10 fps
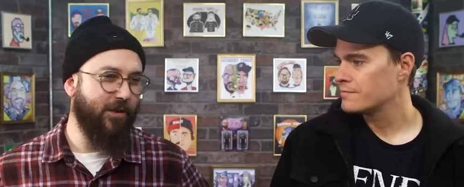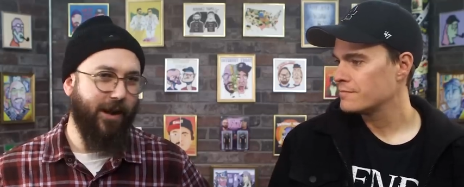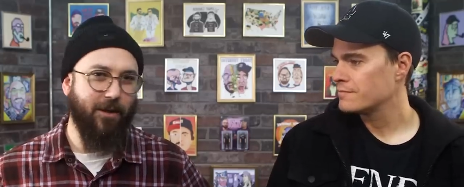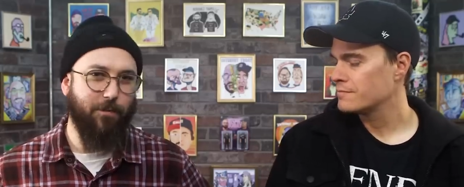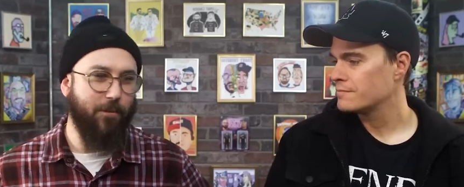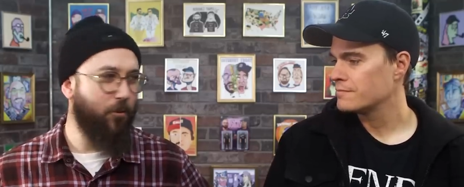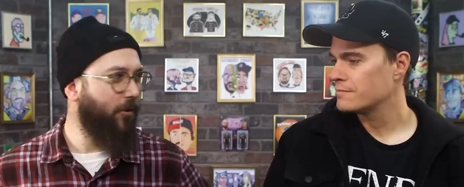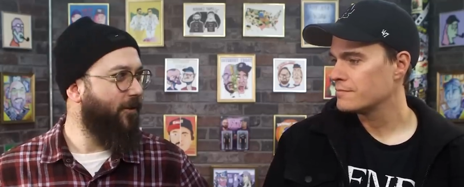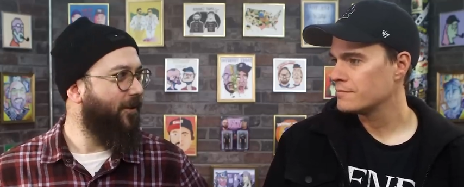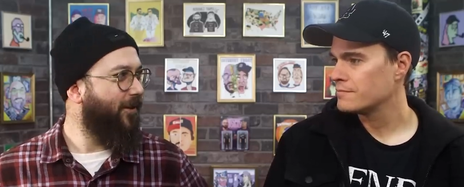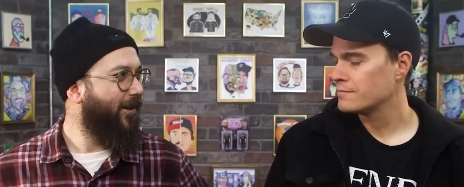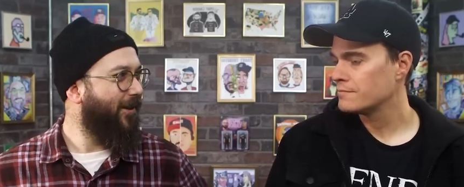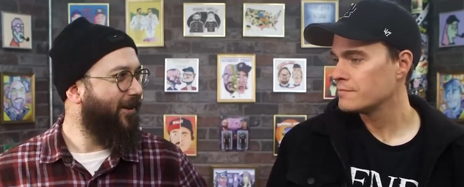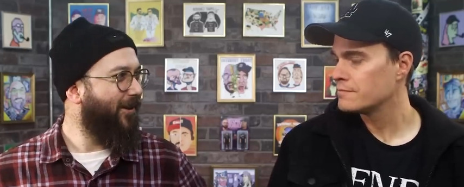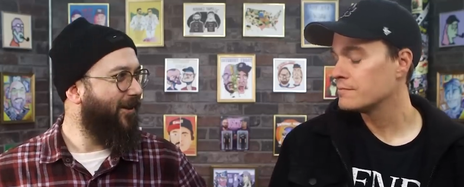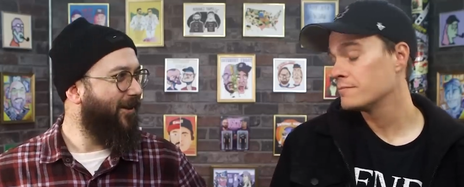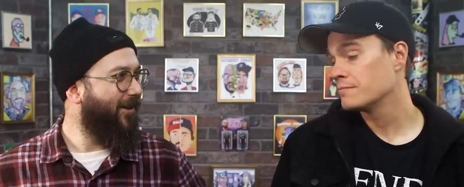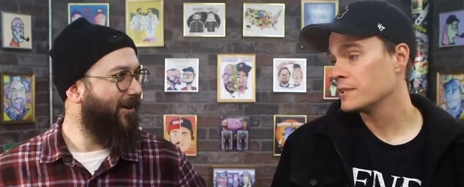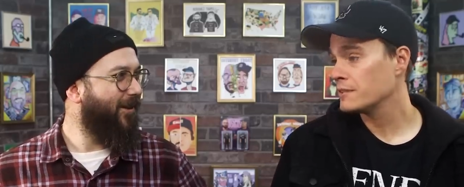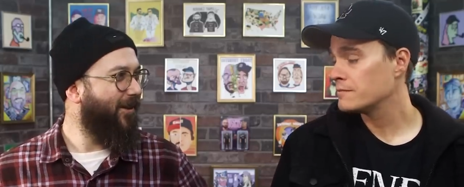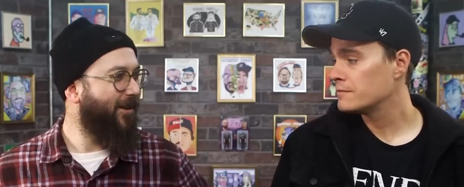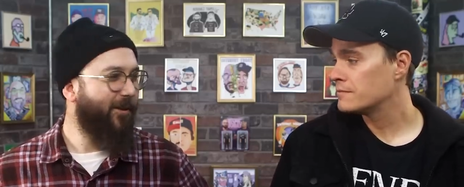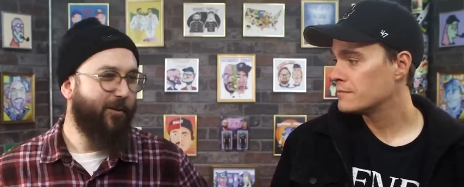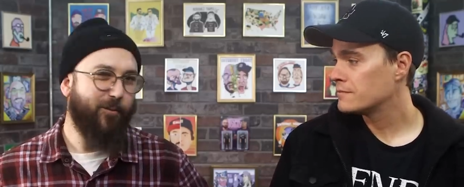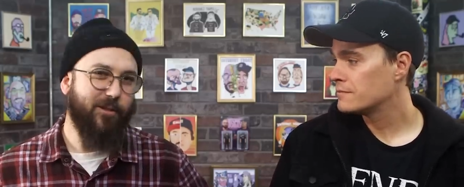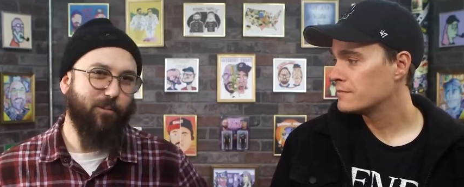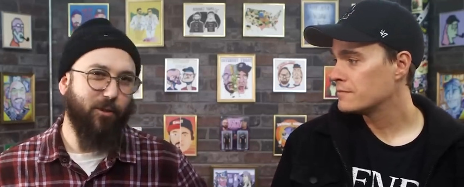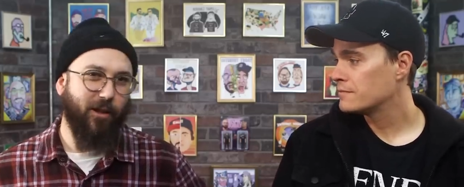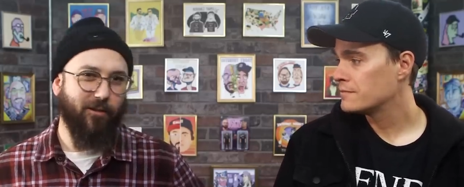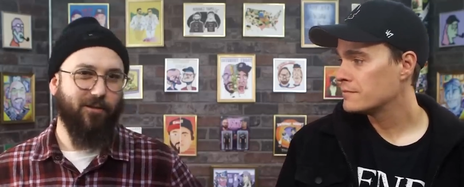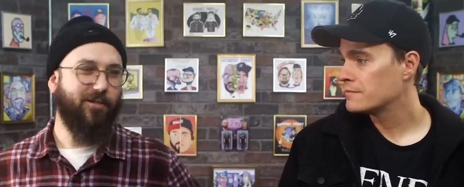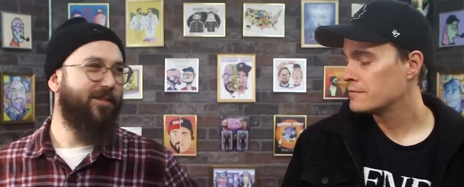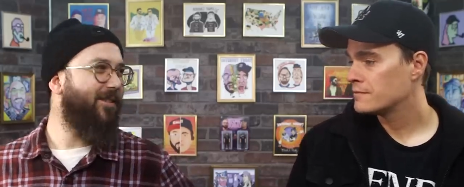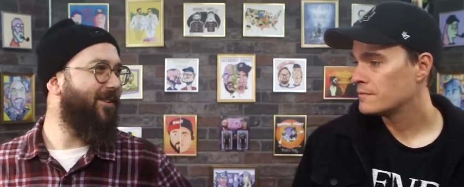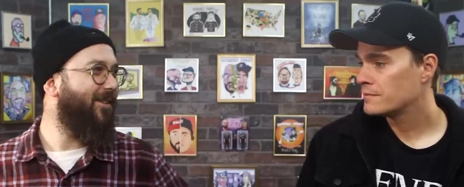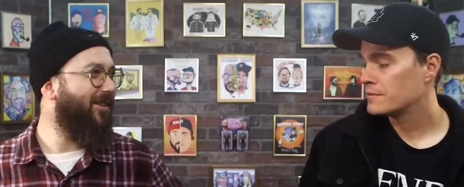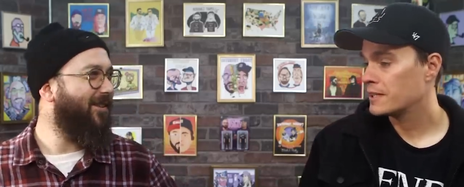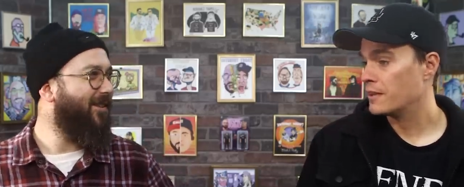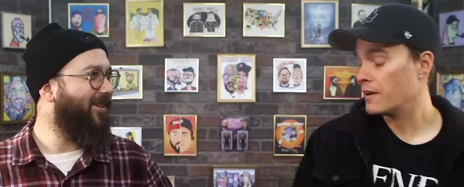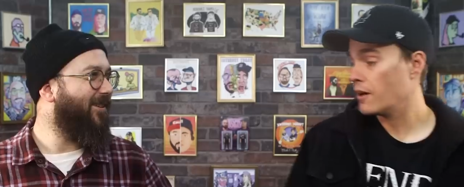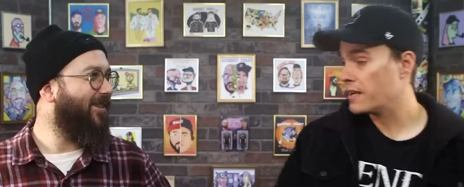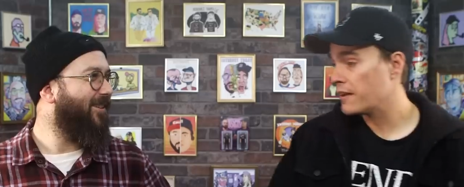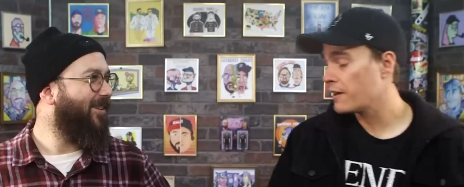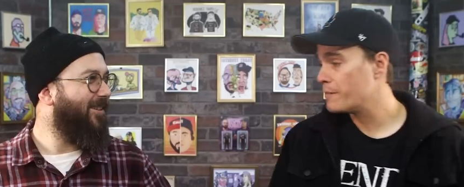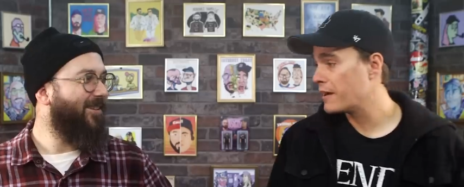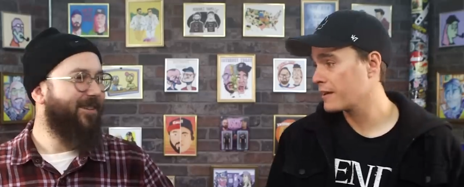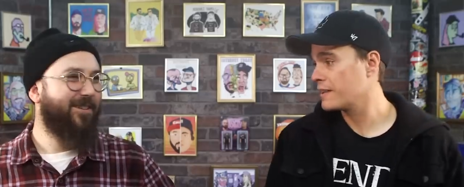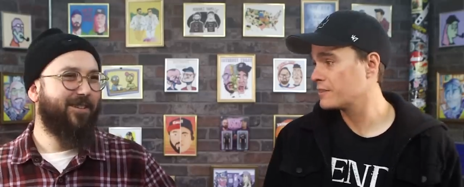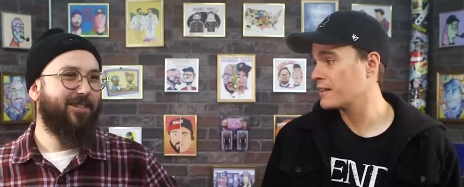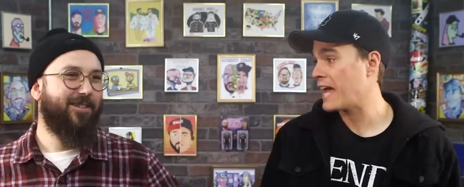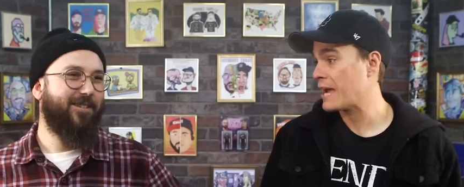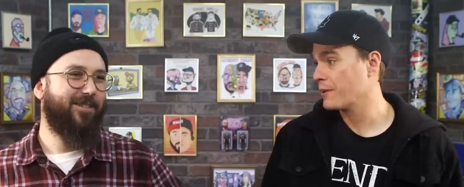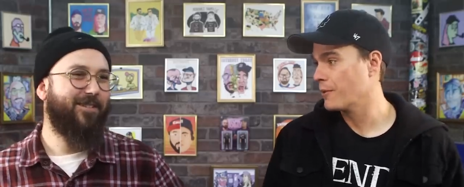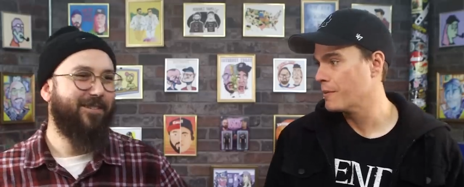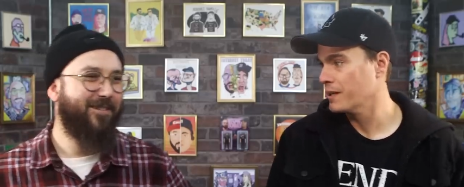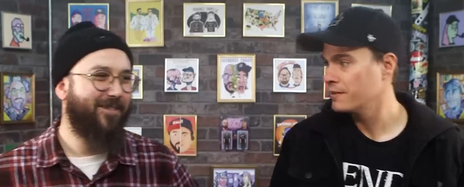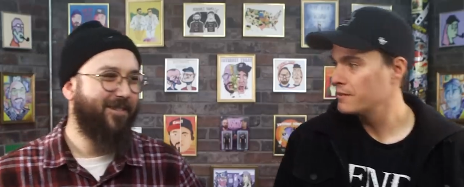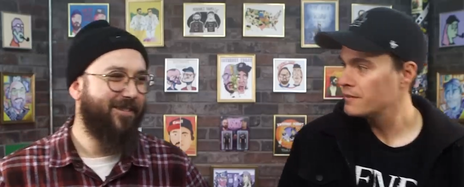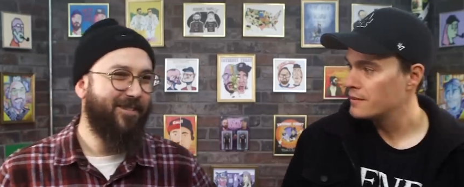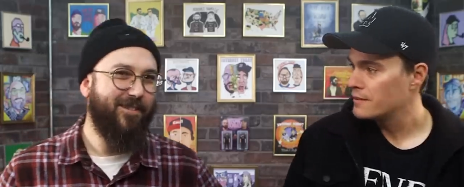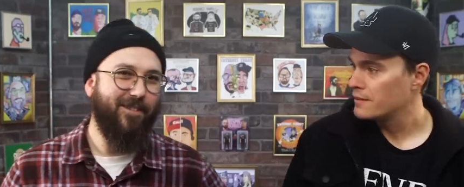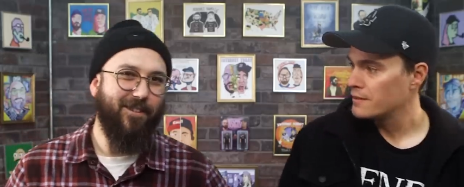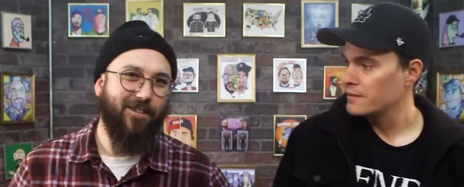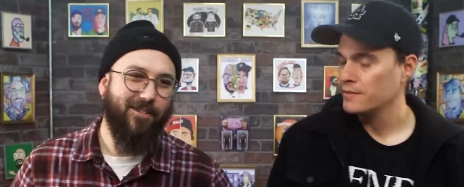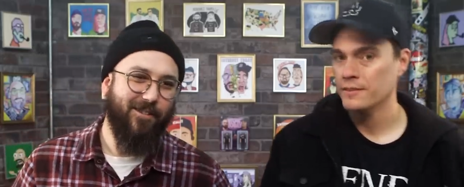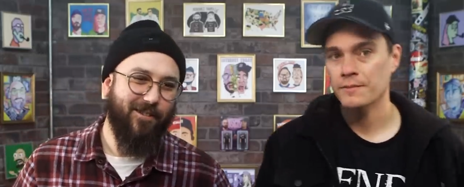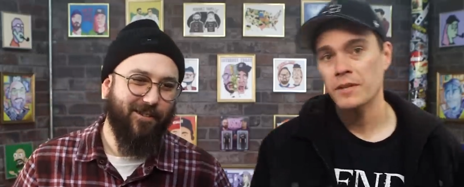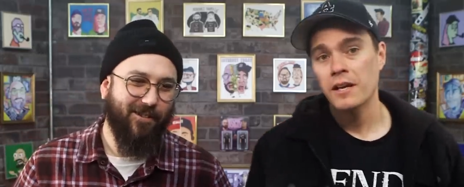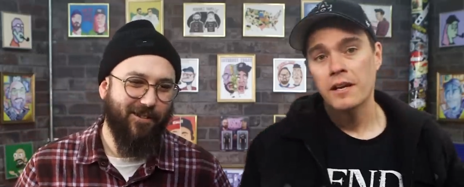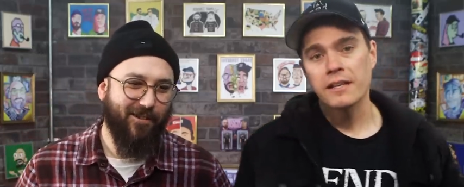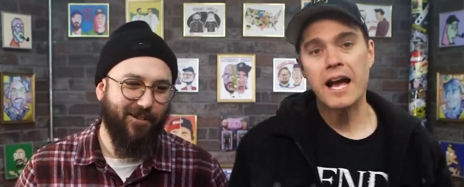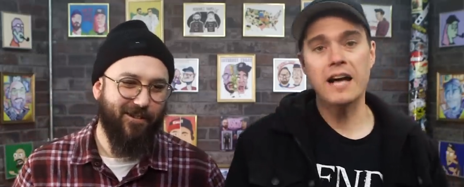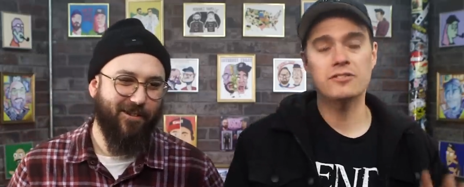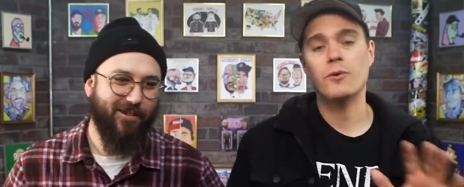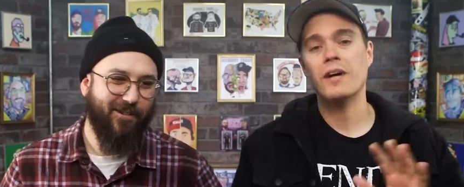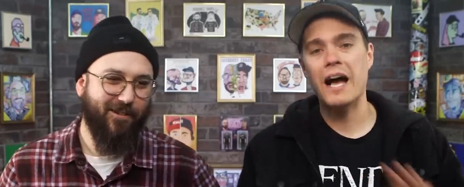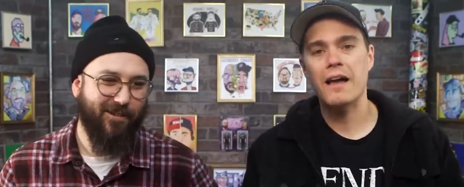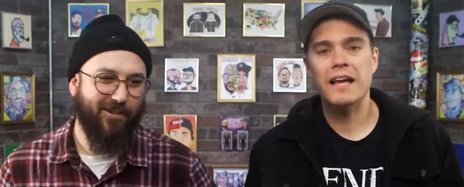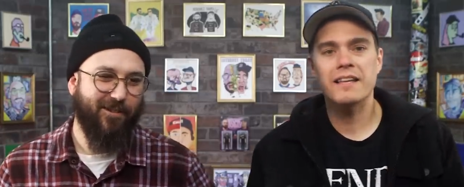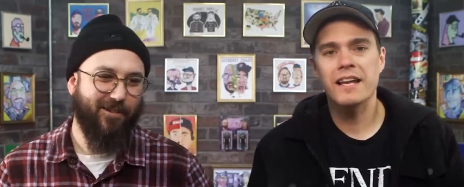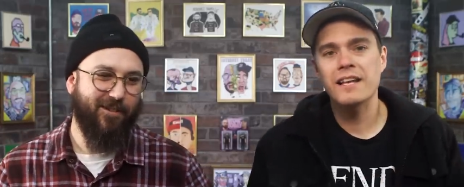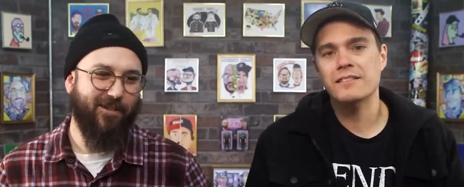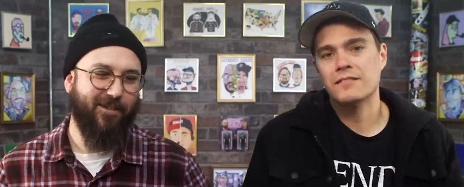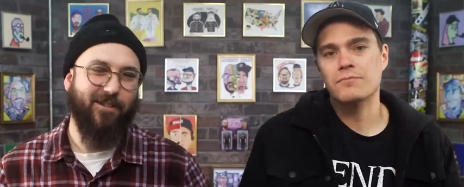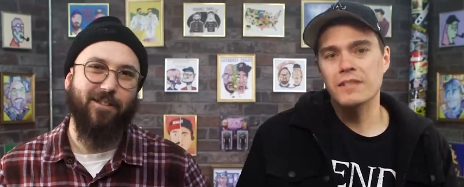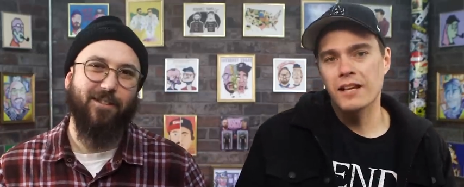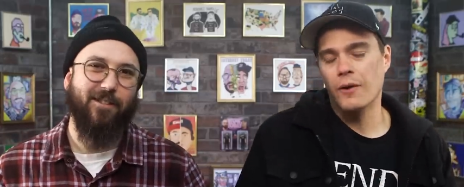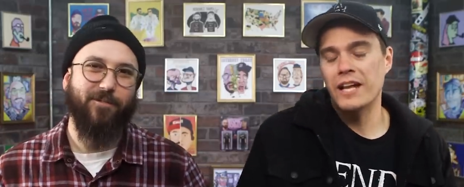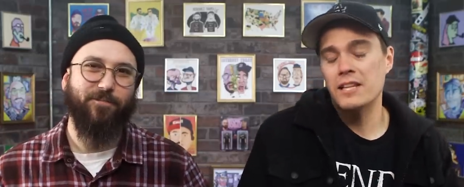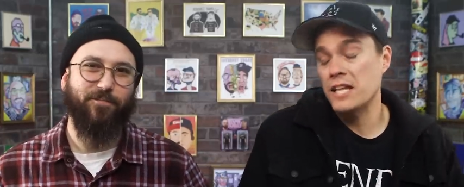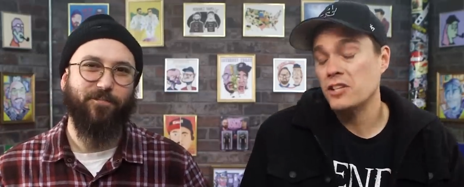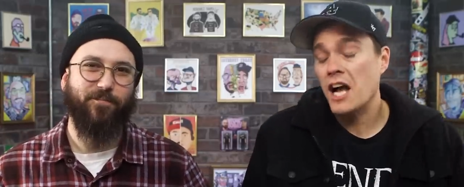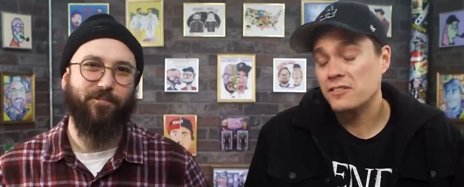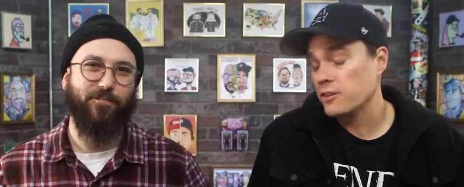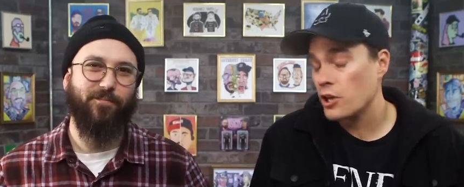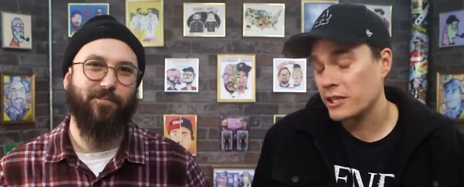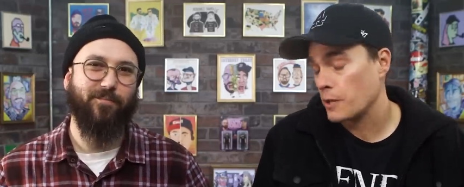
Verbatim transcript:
Speaker 1: tiny people. Yeah. What's up with that?
Speaker 2: And uh, here in America, they just get angry at women. Yeah. Yeah. Yeah. So I, it is, you know, it, it does look